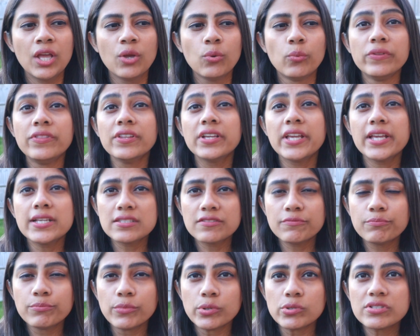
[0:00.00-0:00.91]
With the case
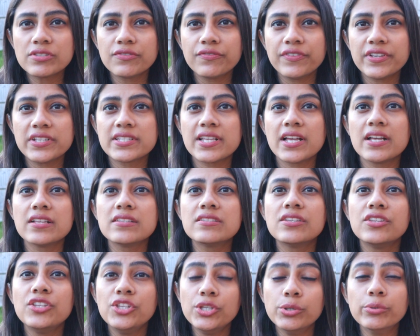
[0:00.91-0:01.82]
of most
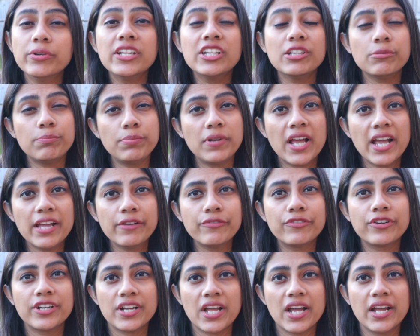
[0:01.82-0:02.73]
visas, you can apply
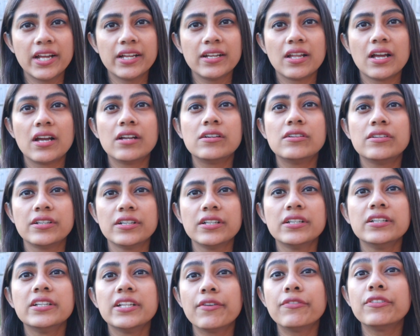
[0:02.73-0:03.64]
for an ILR or an
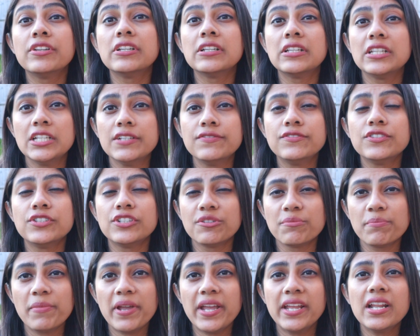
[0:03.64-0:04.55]
indefinite leave to
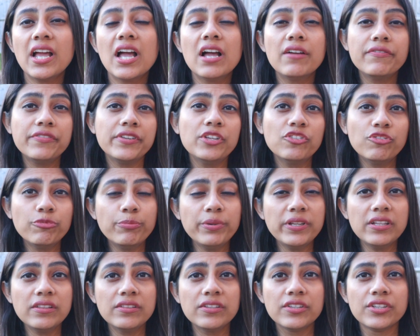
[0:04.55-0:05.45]
remain after you've
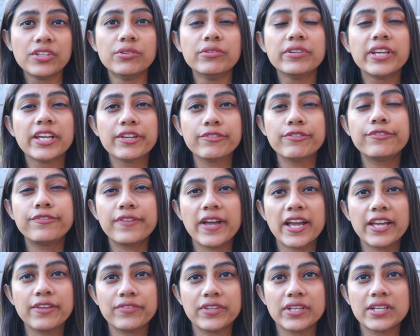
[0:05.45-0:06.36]
been in the UK for
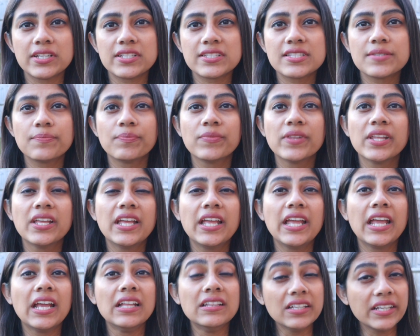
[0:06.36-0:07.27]
5 years.
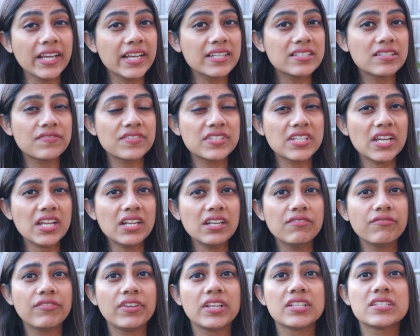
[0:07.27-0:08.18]
In the case of
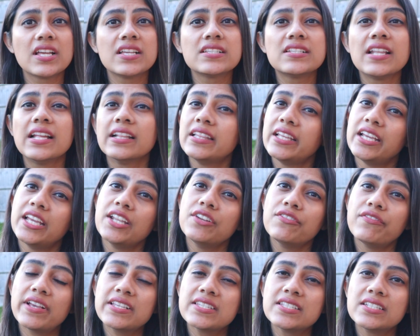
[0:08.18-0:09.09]
certain visas like the
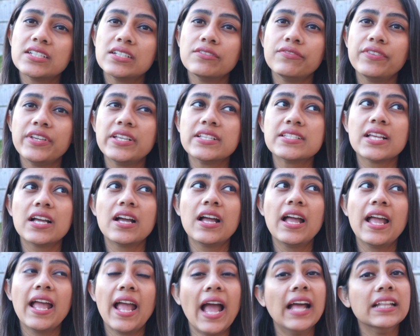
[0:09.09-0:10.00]
investor visa
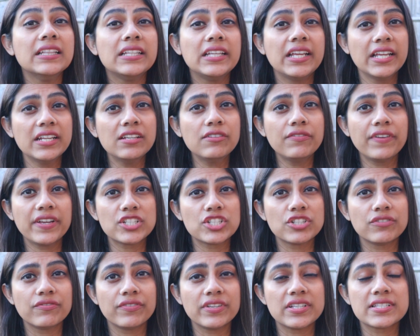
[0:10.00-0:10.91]
and the
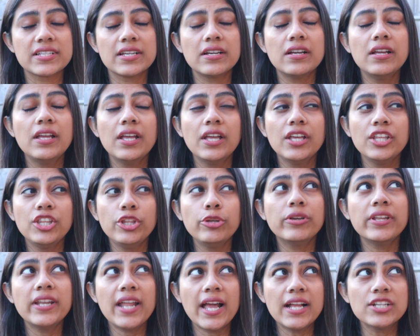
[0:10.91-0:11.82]
innovation visa, you
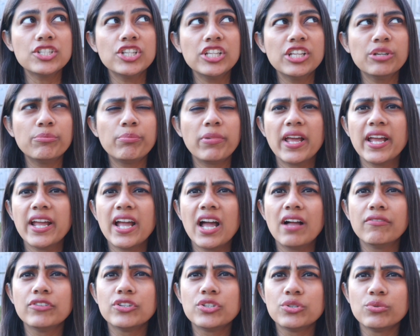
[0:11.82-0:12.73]
can actually apply
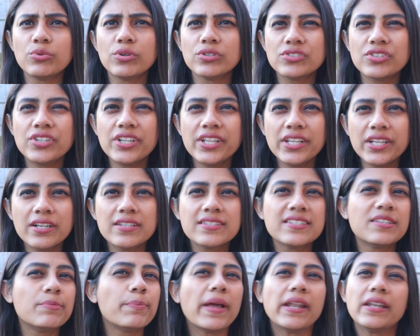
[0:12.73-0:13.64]
after 2 or 3
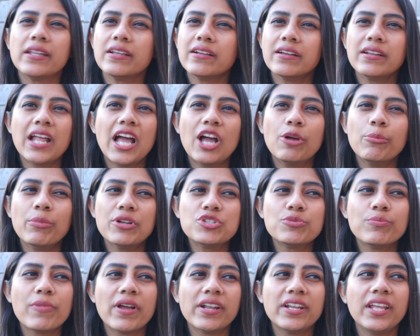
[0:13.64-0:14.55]
years depending on how
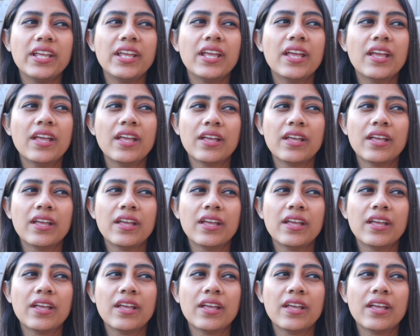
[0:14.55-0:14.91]
much money